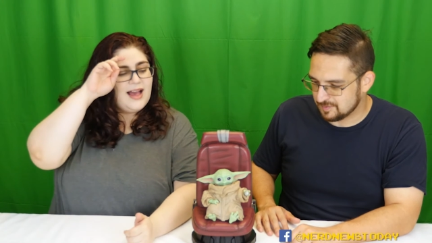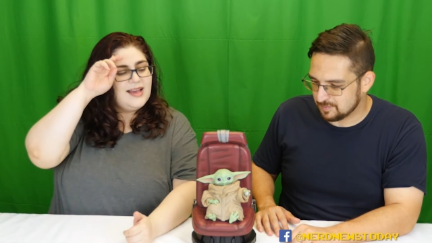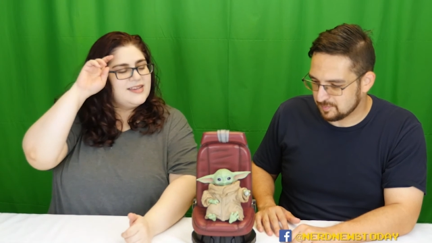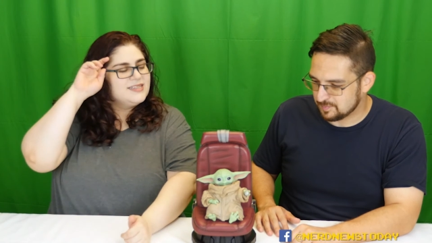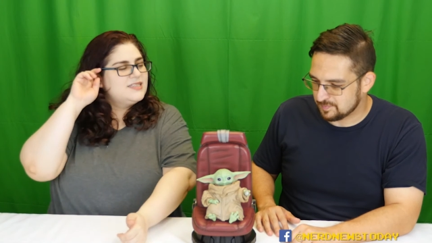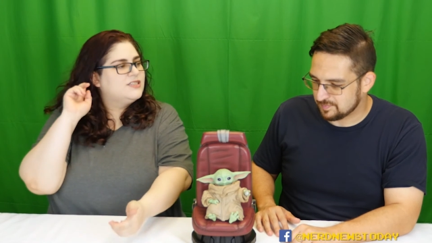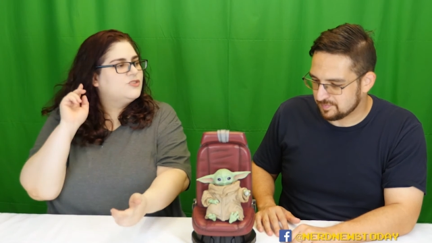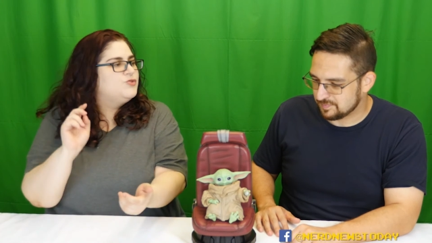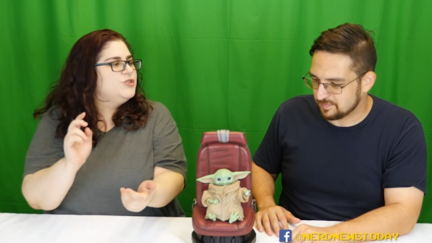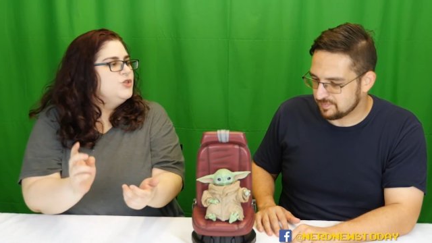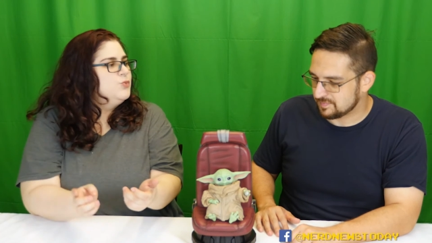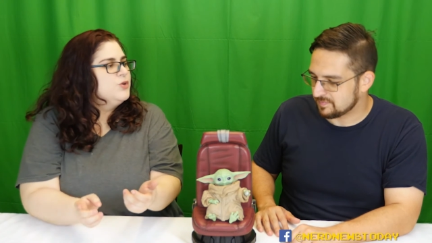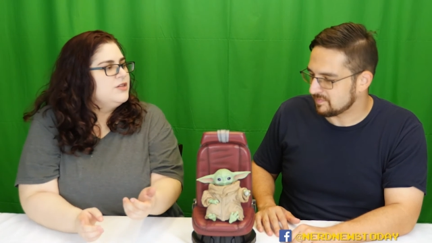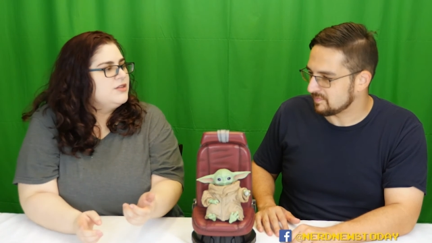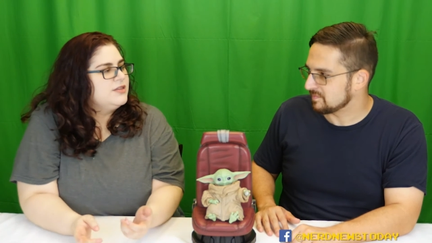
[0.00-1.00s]
Speaker 1: I guess that's really
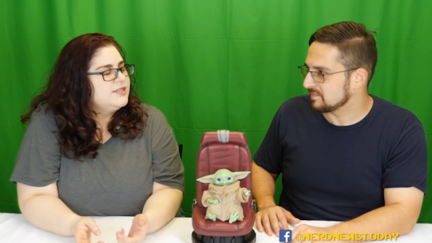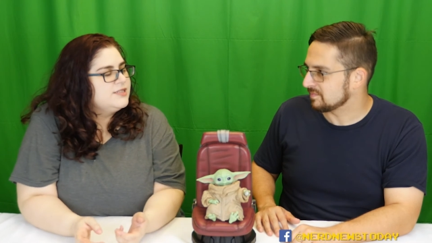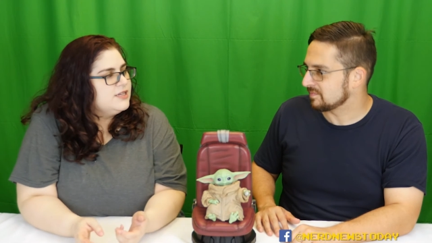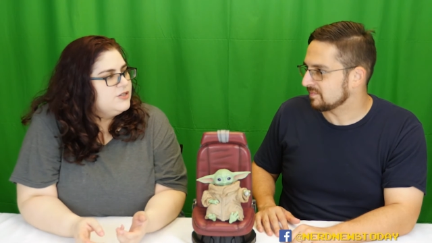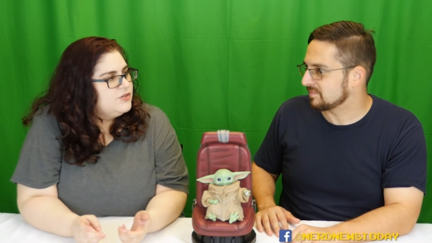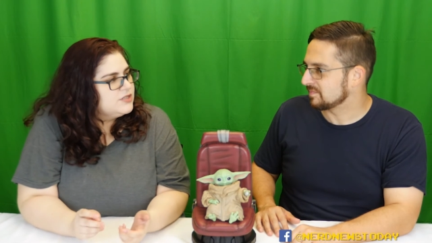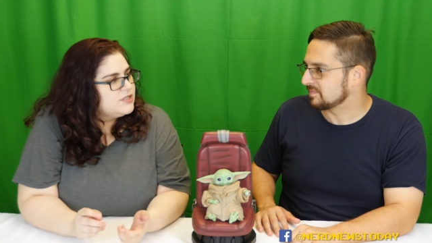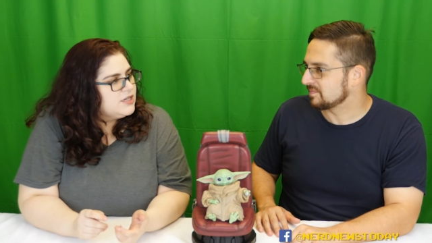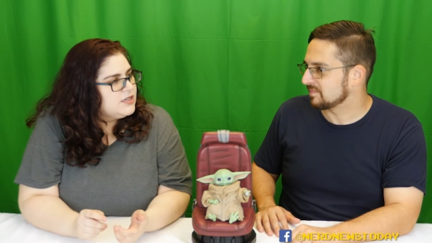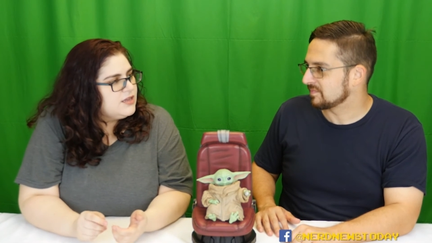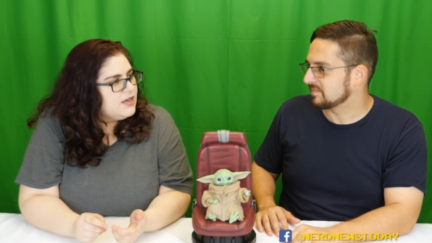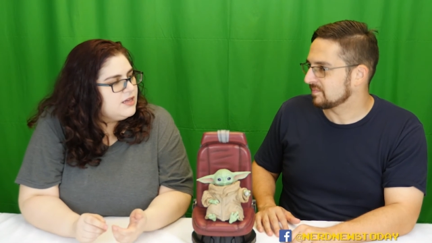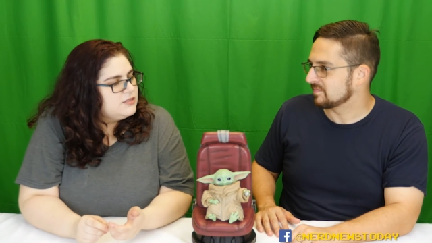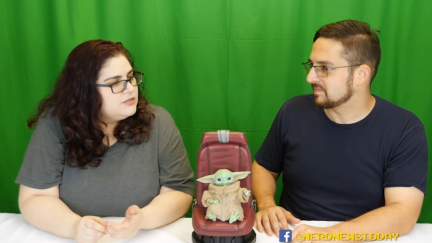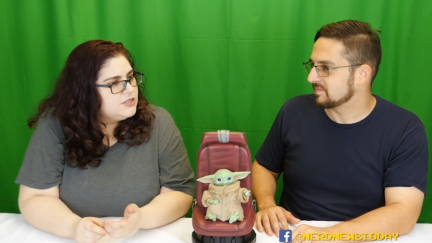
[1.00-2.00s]
one of the things that you could say
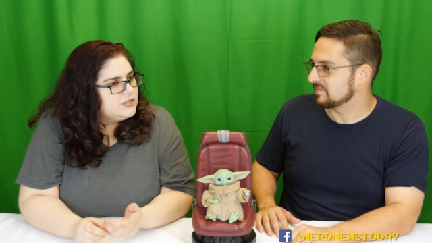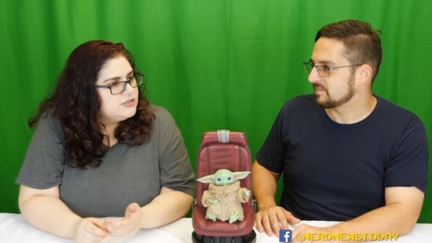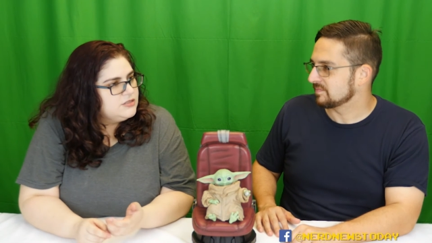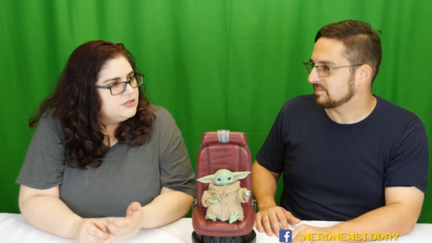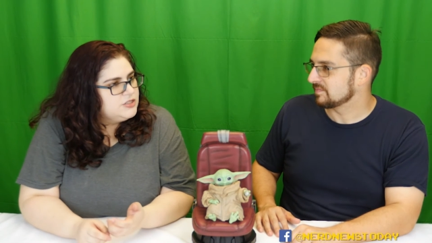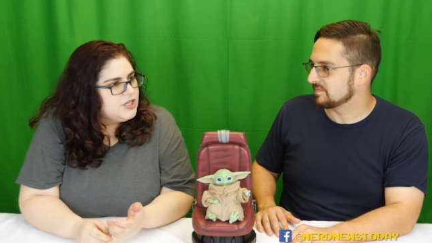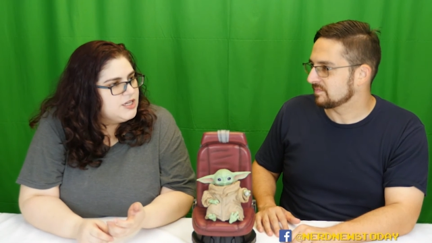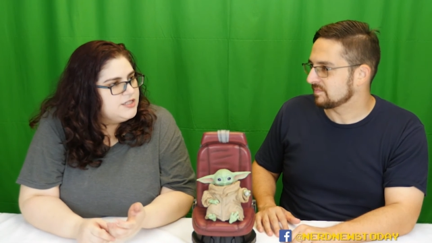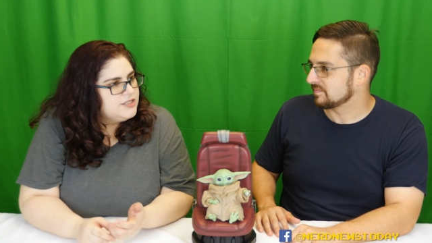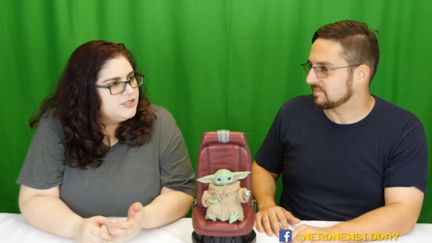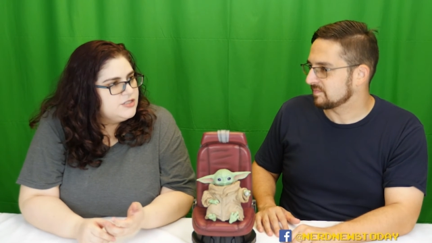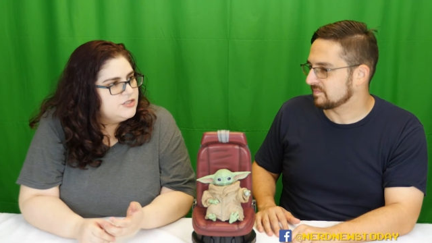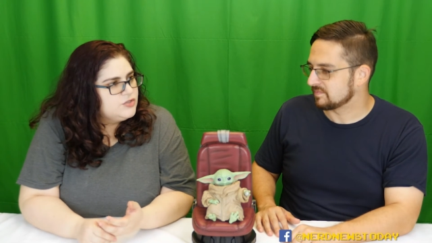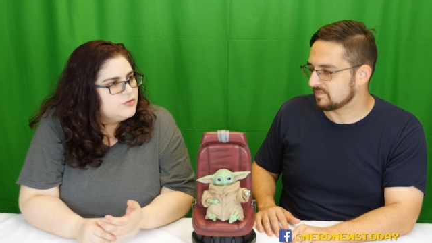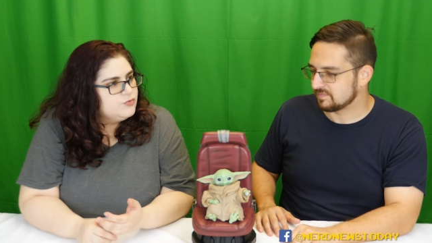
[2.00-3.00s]
that Gentle Giant
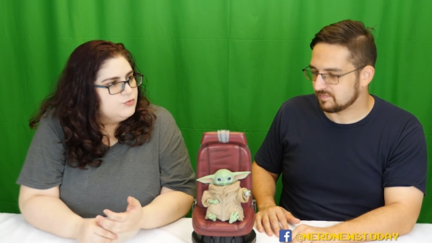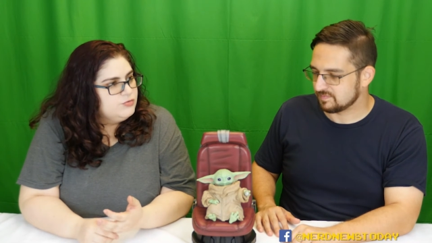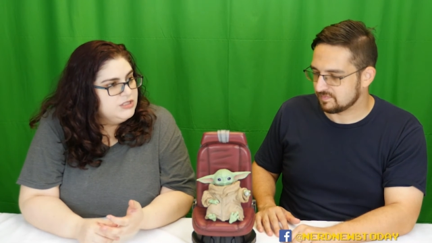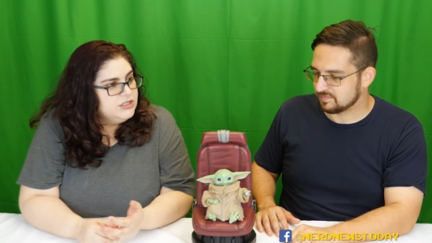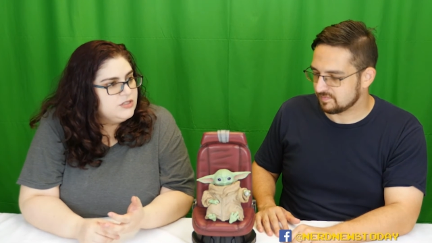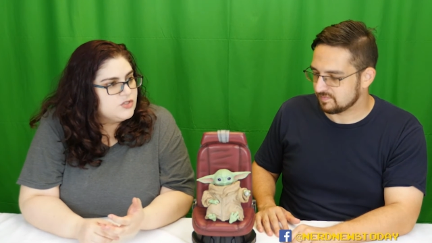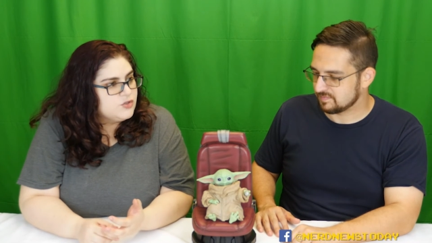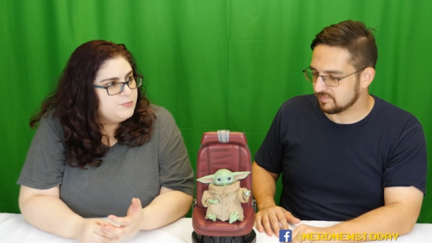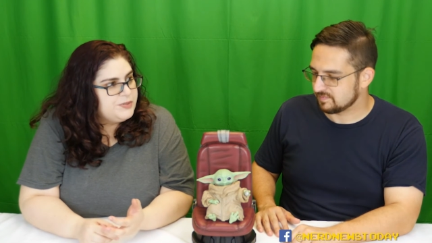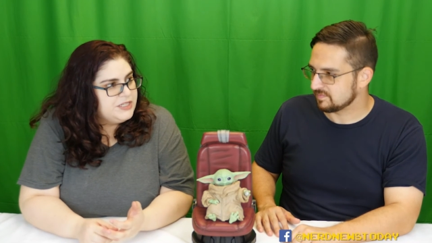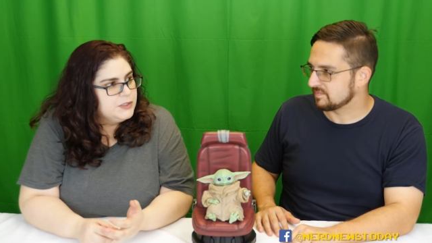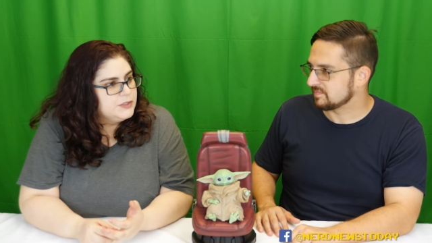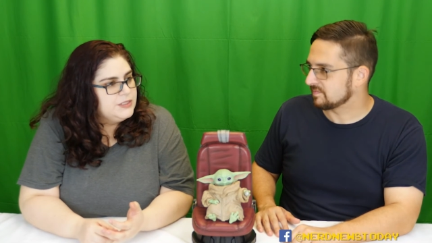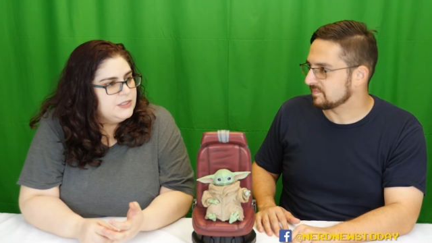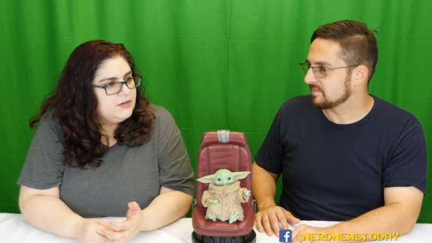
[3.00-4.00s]
is really
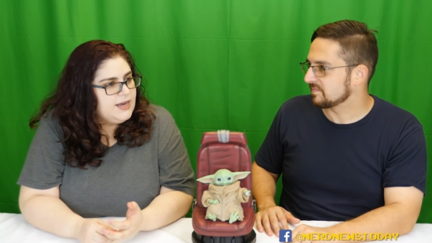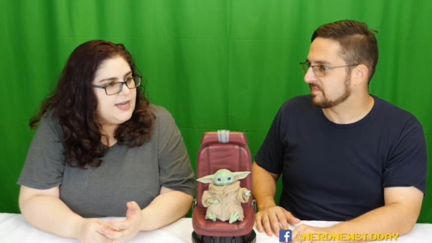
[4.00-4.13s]
superior